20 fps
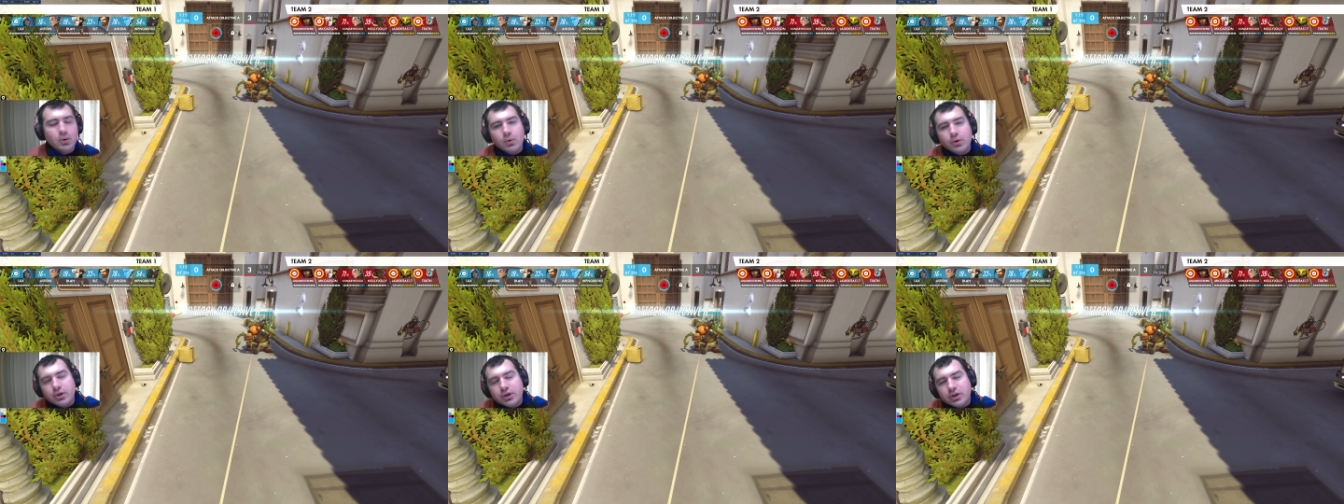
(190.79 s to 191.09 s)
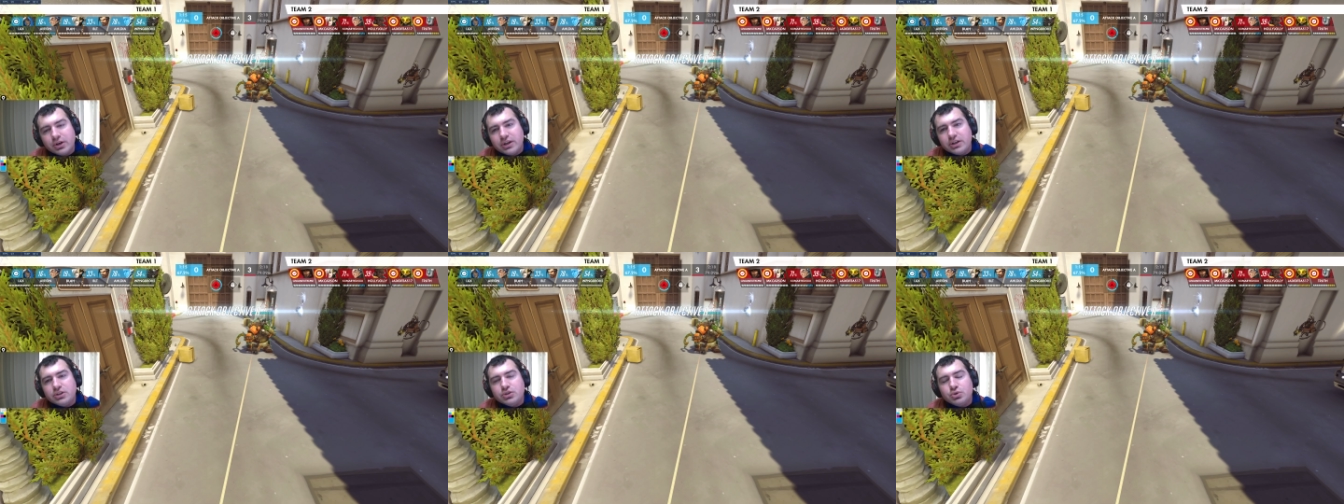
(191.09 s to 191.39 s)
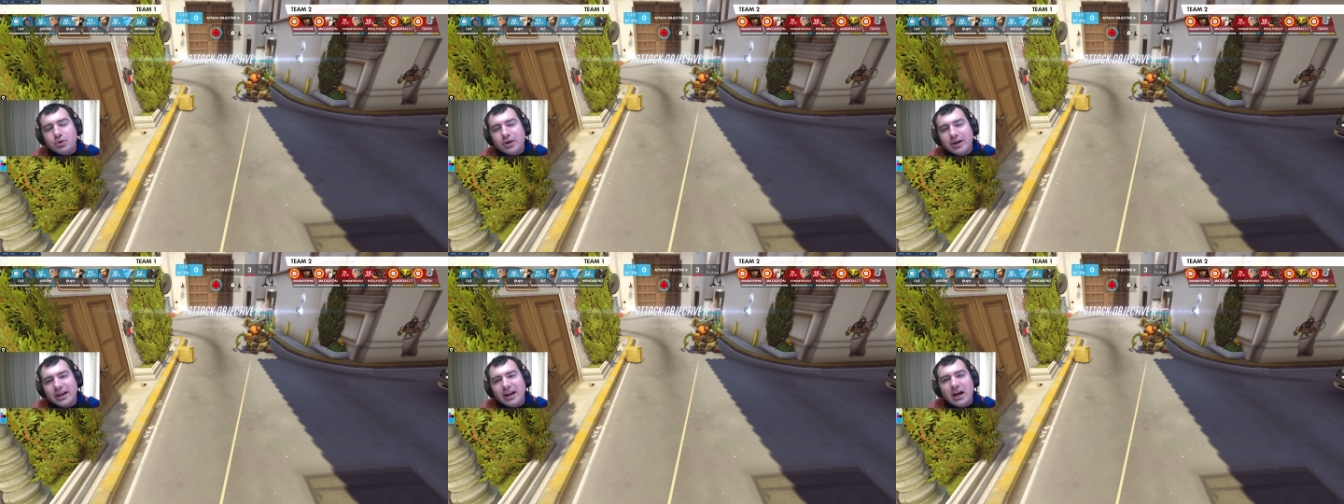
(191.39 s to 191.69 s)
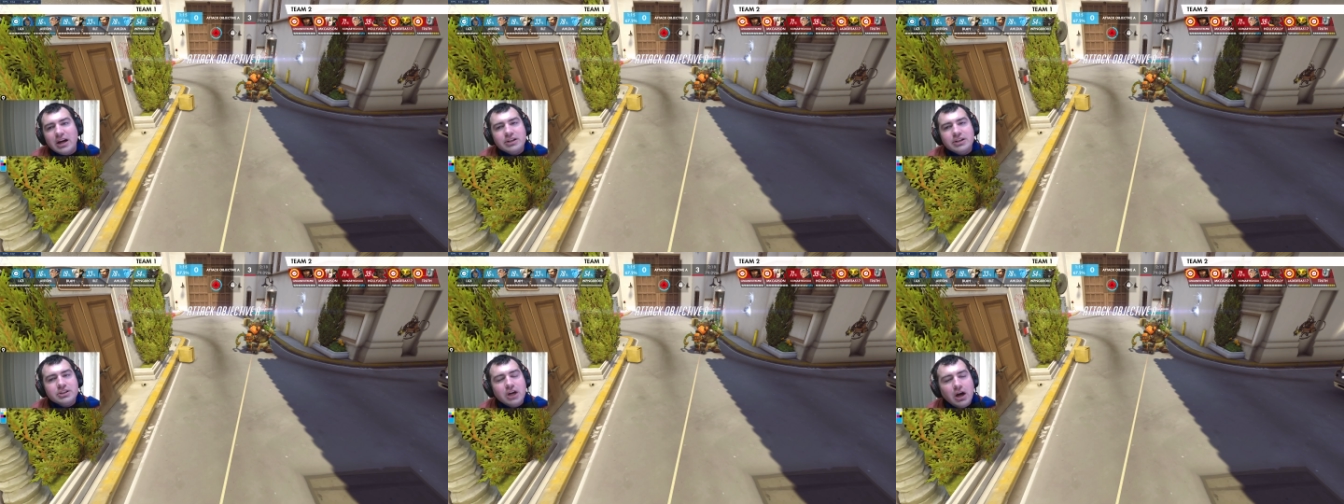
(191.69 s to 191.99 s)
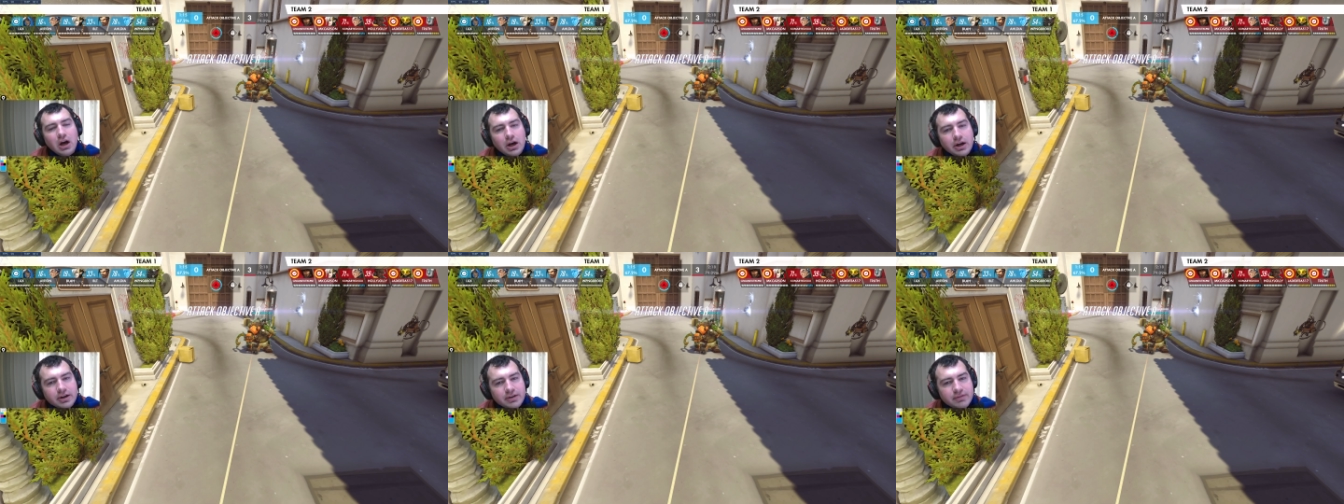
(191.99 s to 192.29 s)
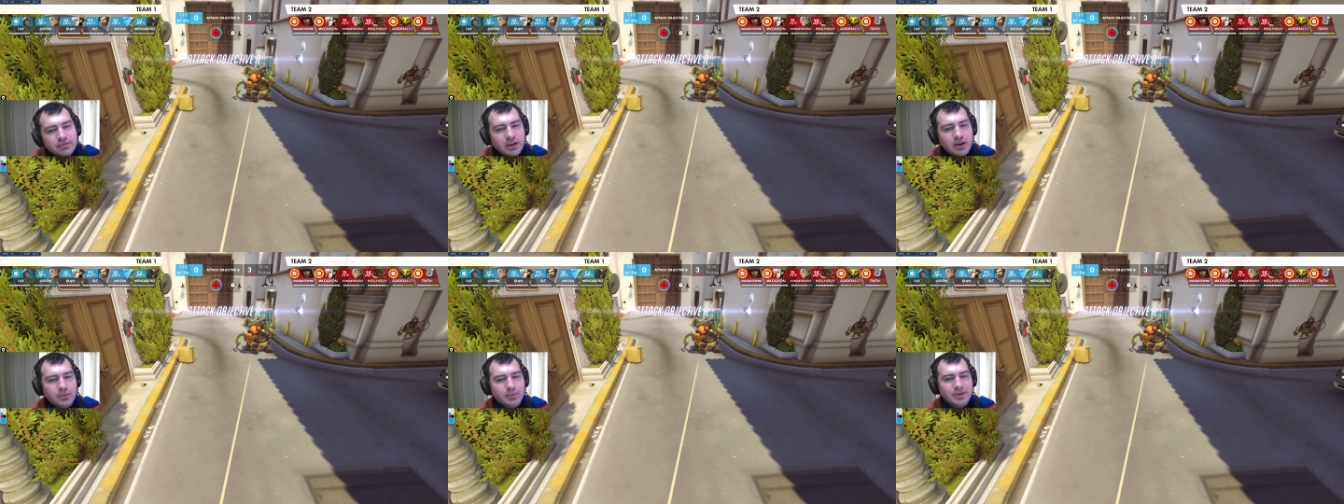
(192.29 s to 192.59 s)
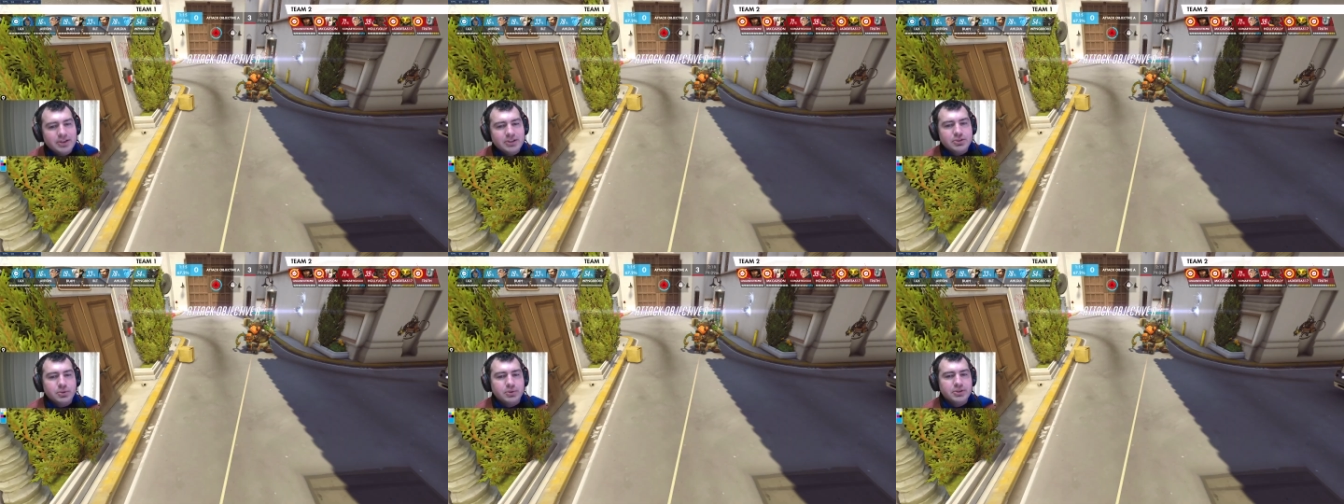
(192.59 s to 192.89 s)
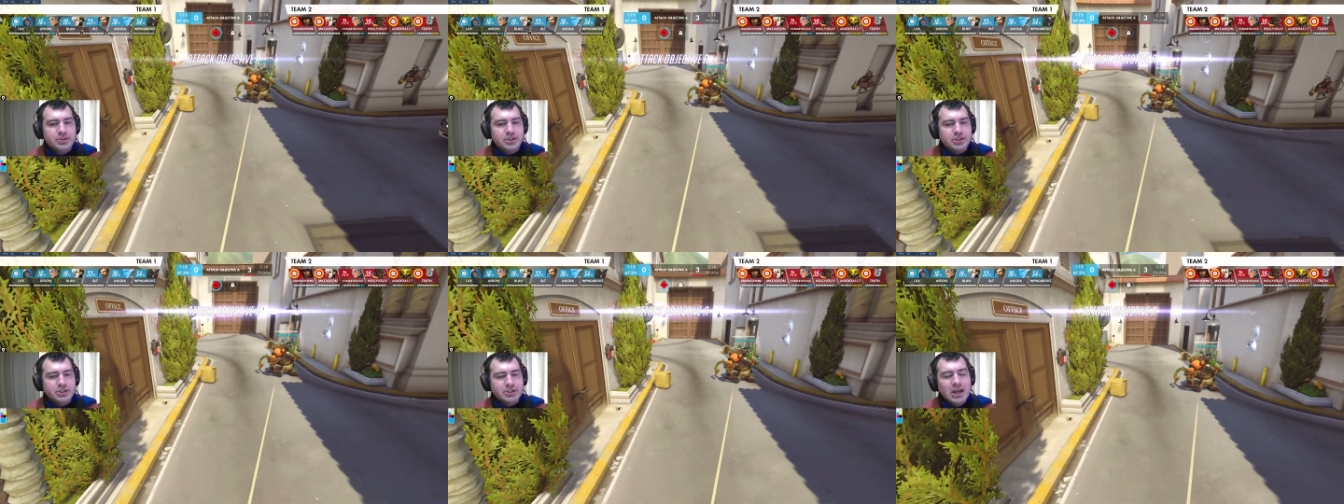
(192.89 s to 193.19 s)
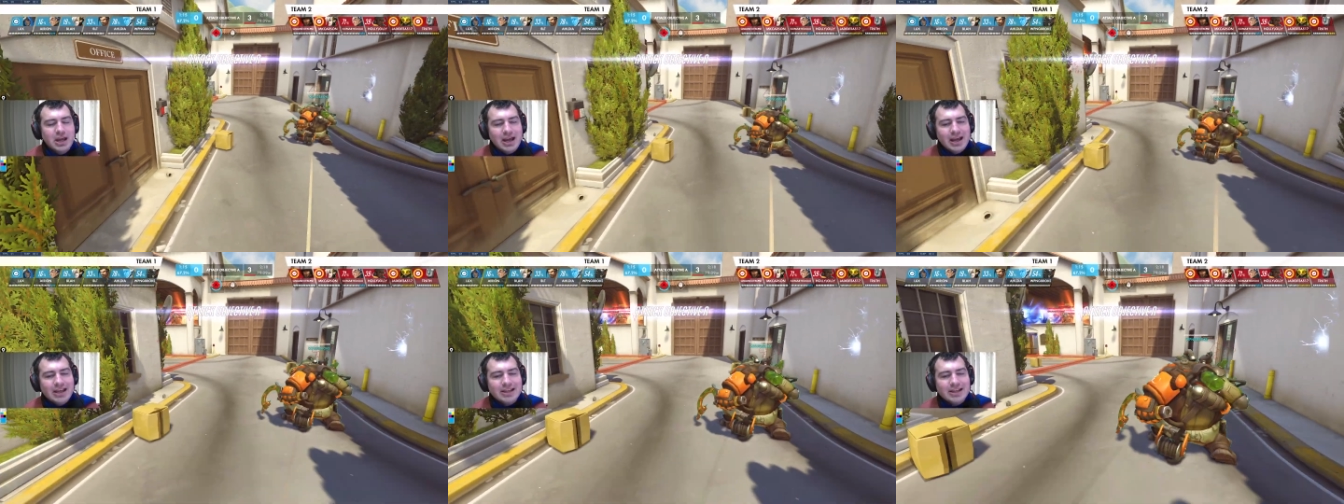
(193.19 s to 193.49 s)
or you're going to drain a ton of their resources as